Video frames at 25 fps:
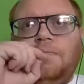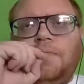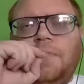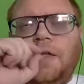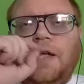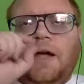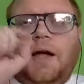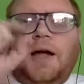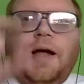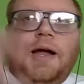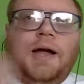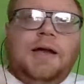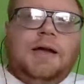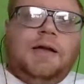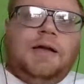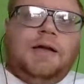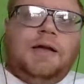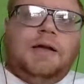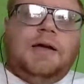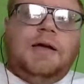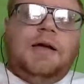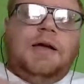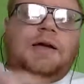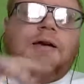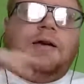
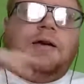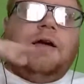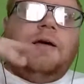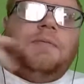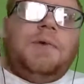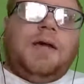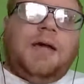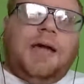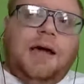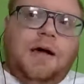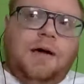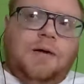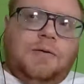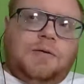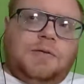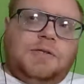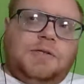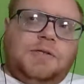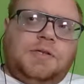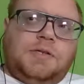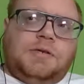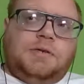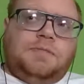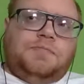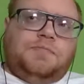hiding and coming
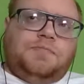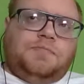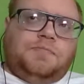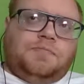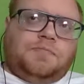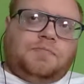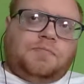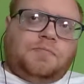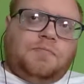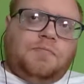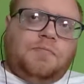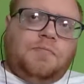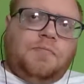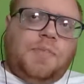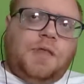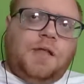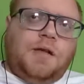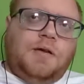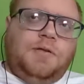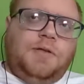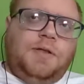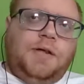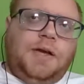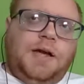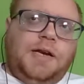out,
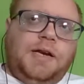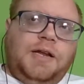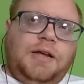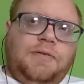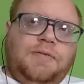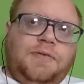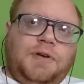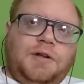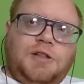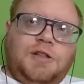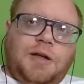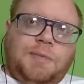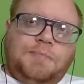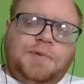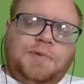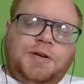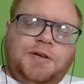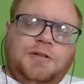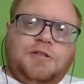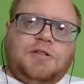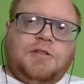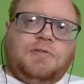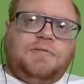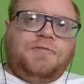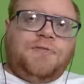the idea of
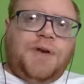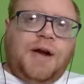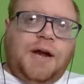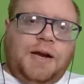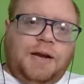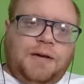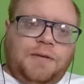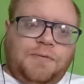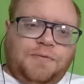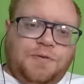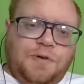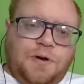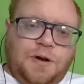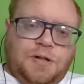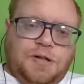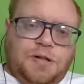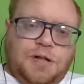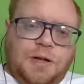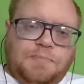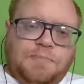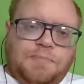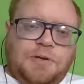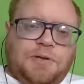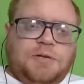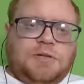acceptance and fighting for
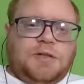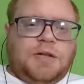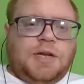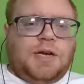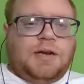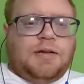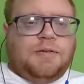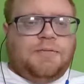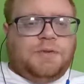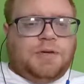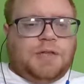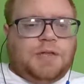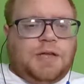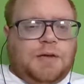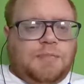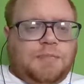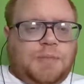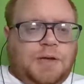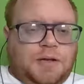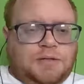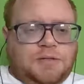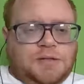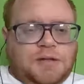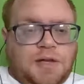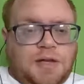acceptance, the idea of what that
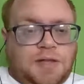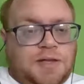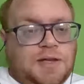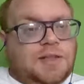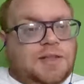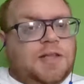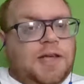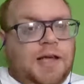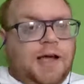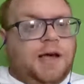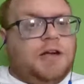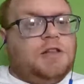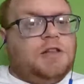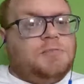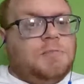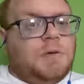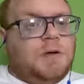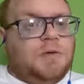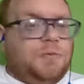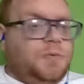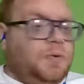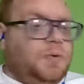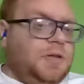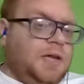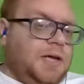means. I think the
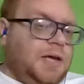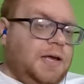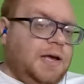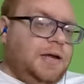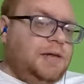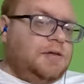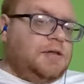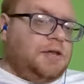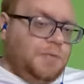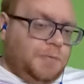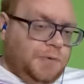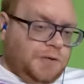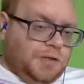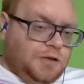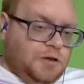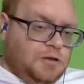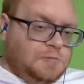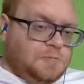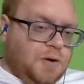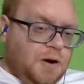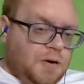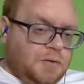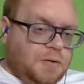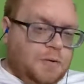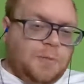X-Men really gets it, which is
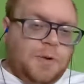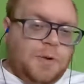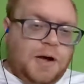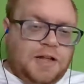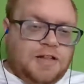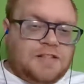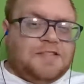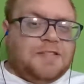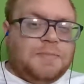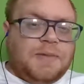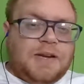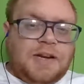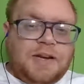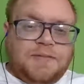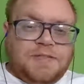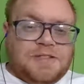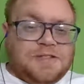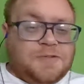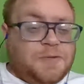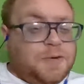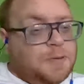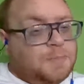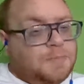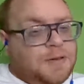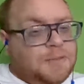probably why so many of us
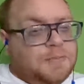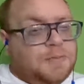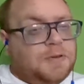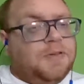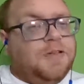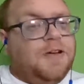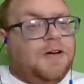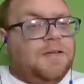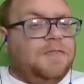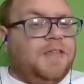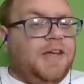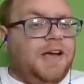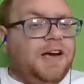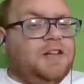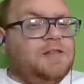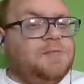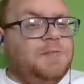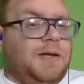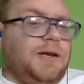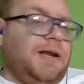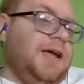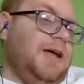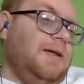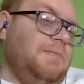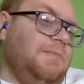queer people love the
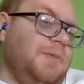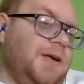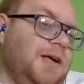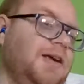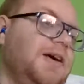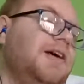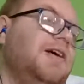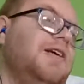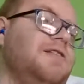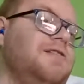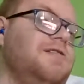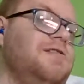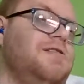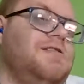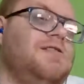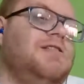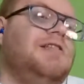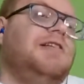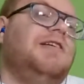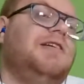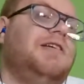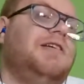X-Men, and because